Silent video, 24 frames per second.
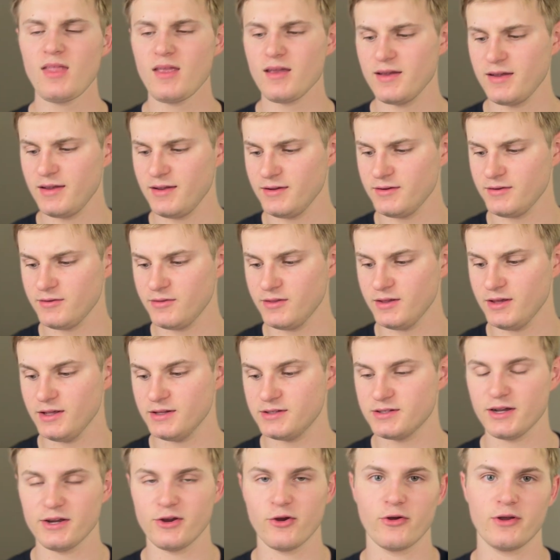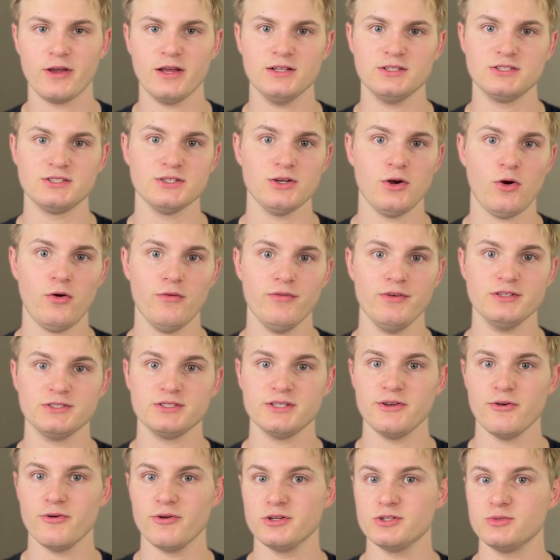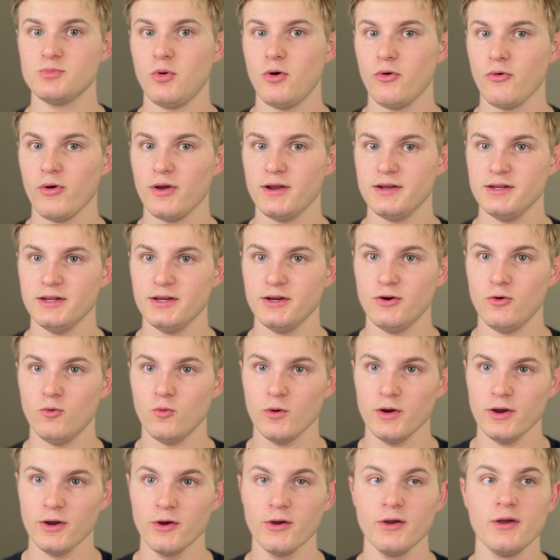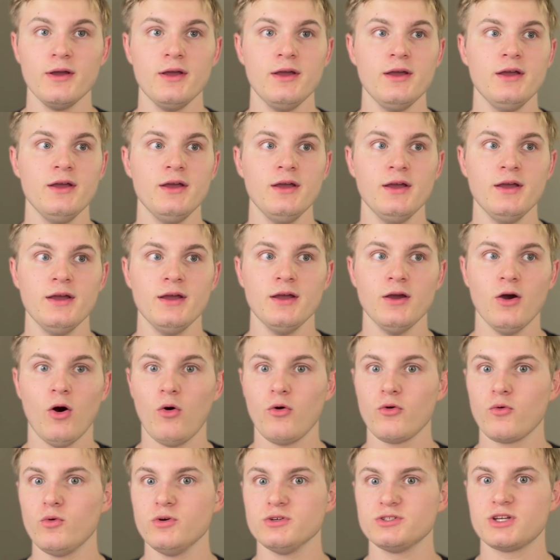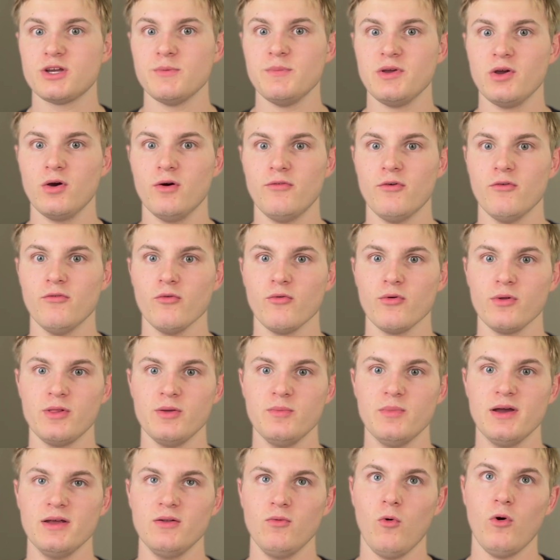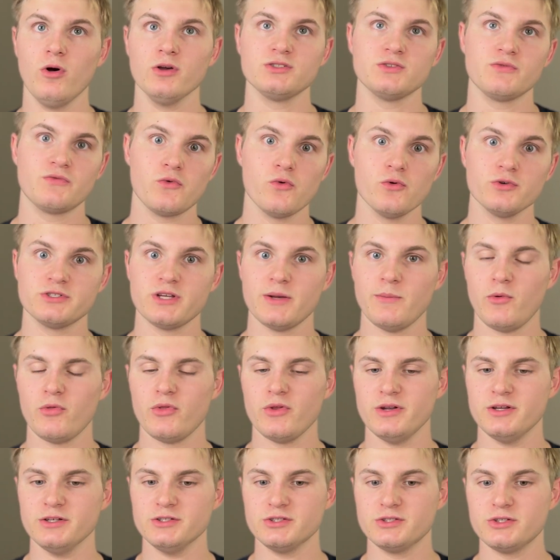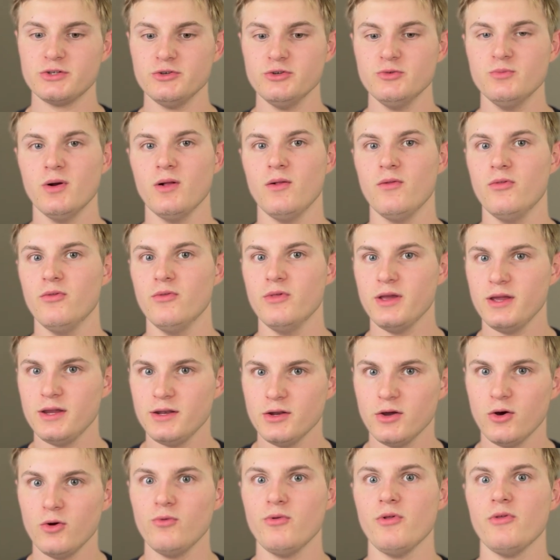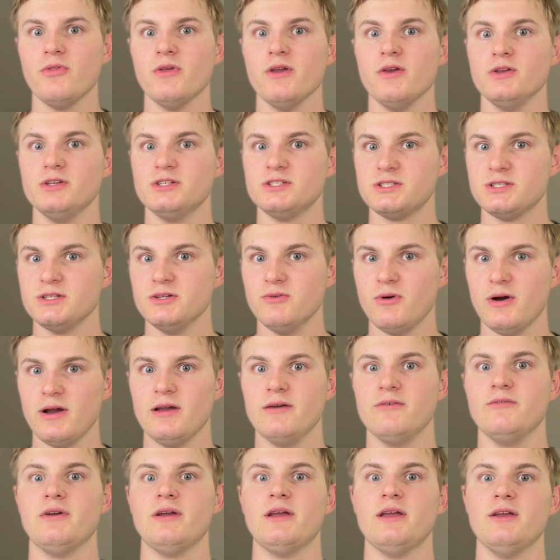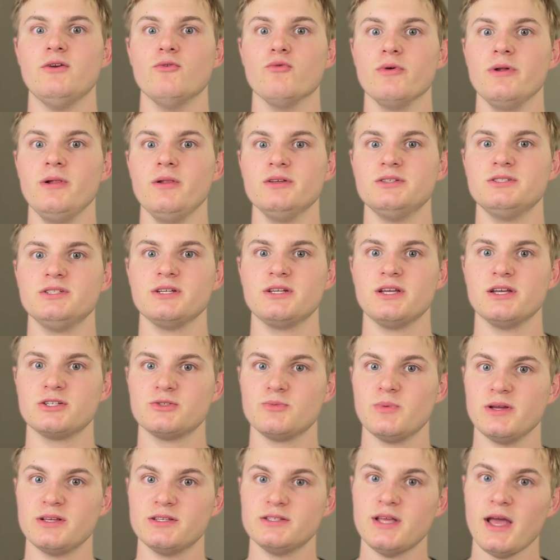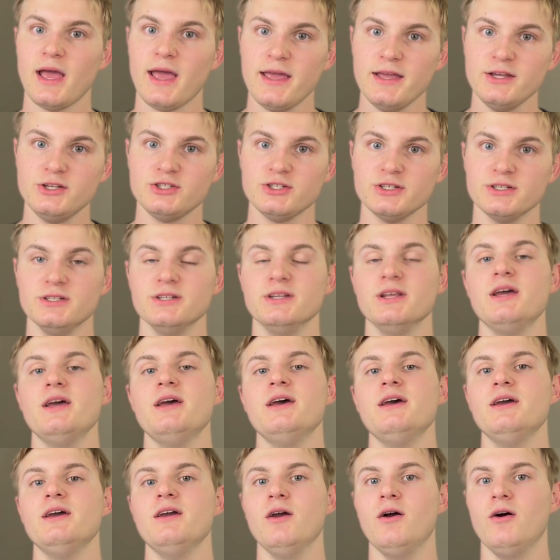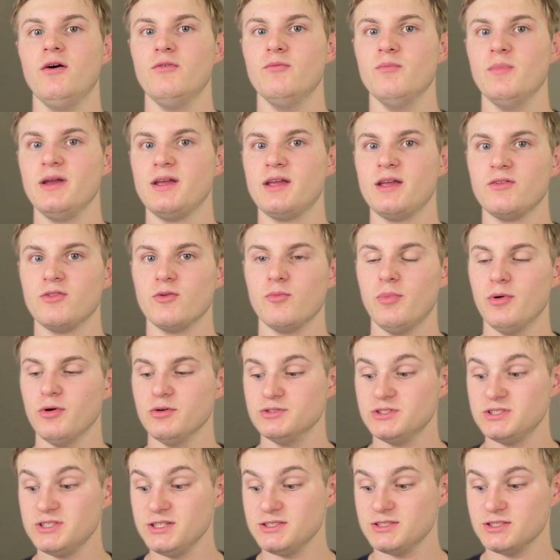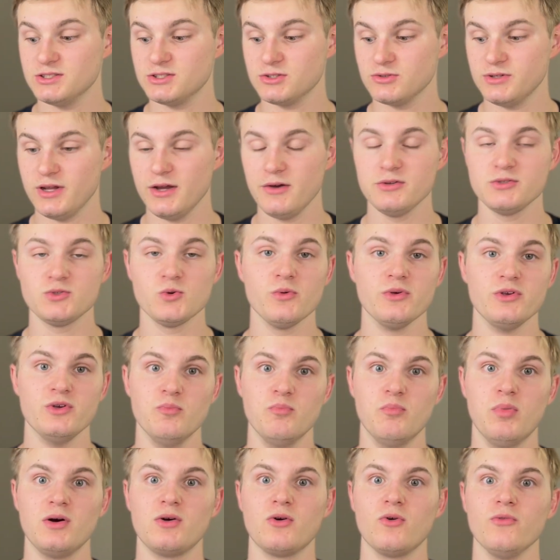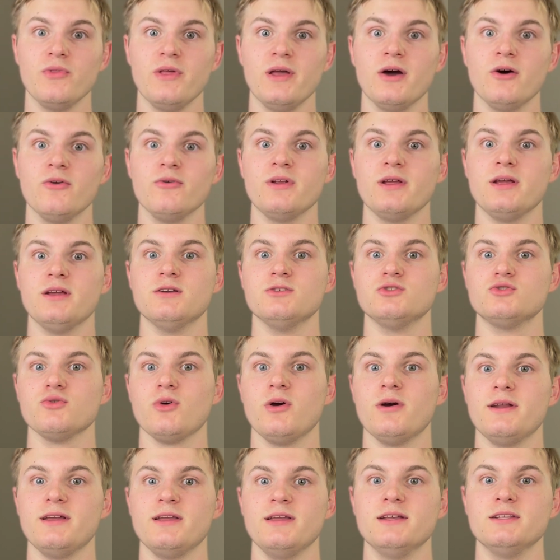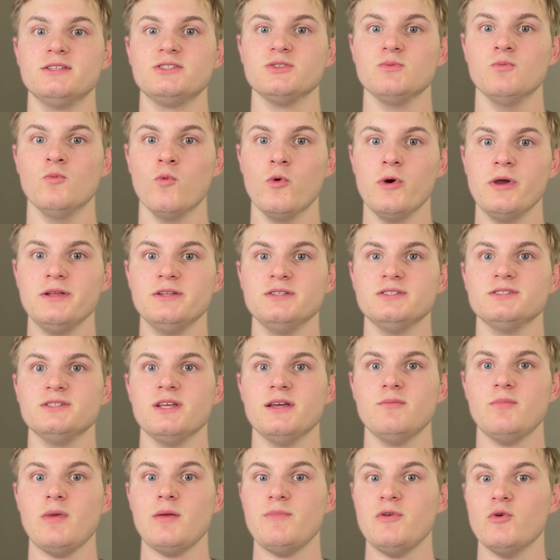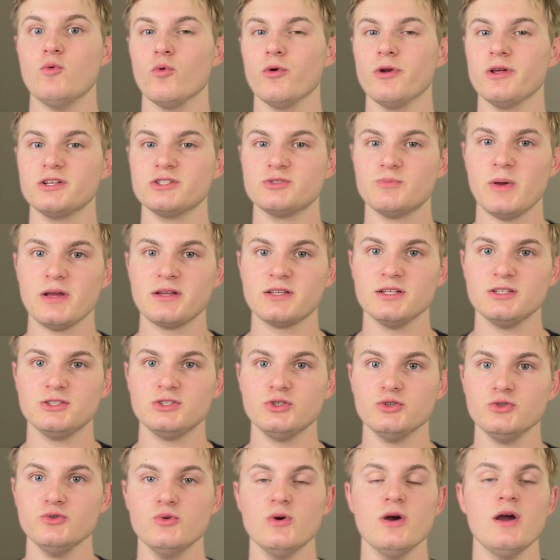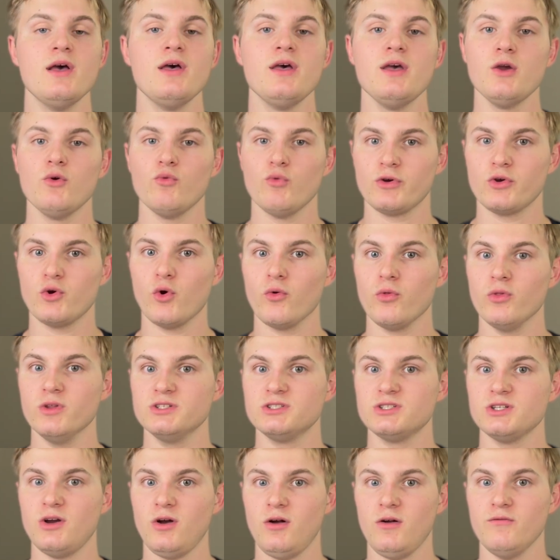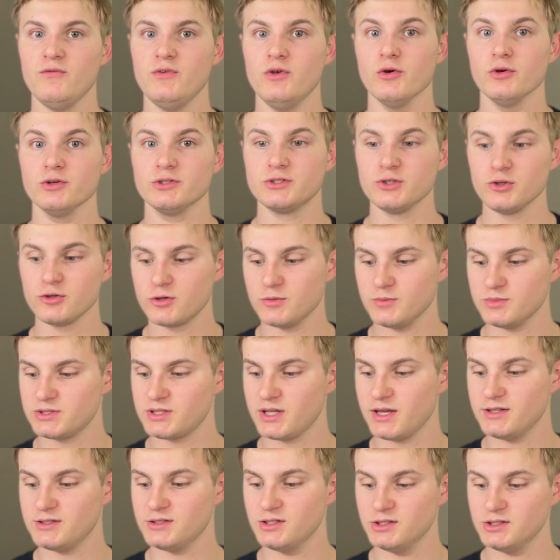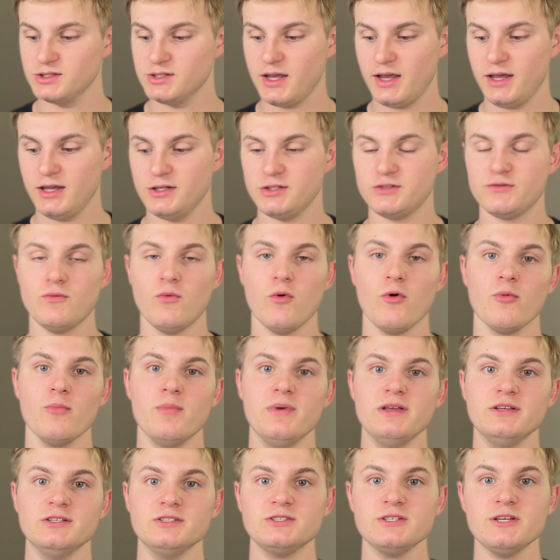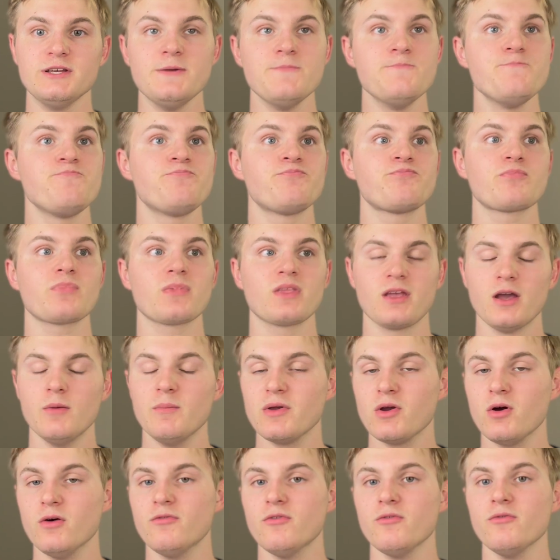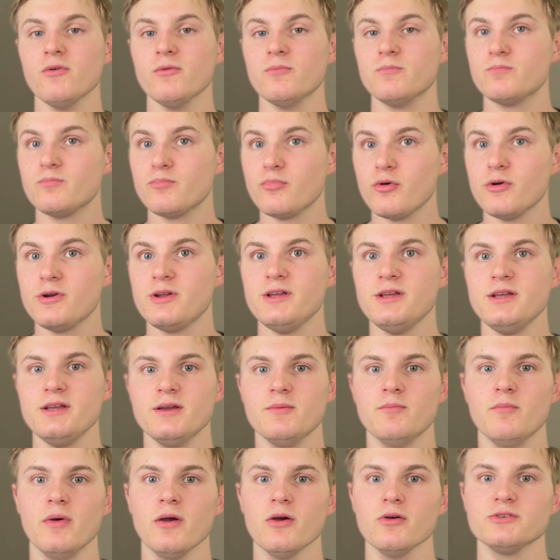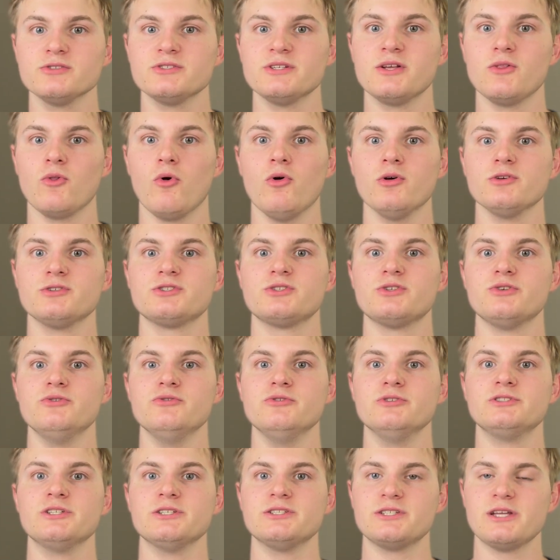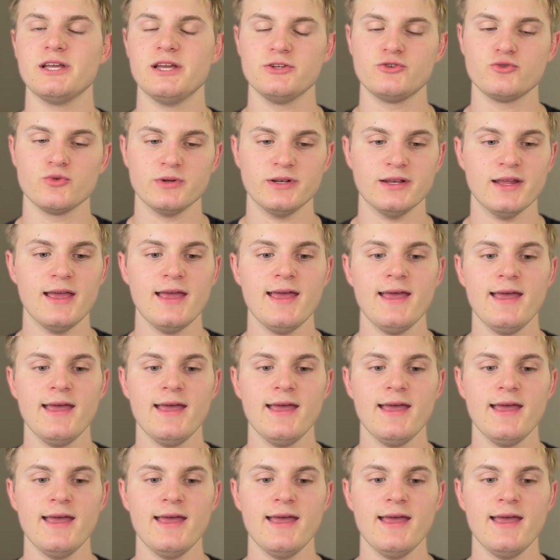And the Tiger Cats obviously are in a spot right now where Ottawa's coming off of a really bad loss. Of course, Hamilton is too, but they know that they still have a realistic expectation of making the postseason. So now is where you buckle down and try to get some wins that maybe you weren't expected to, regardless of your circumstances. As for BC, coming off of a pretty embarrassing loss to Saskatchewan.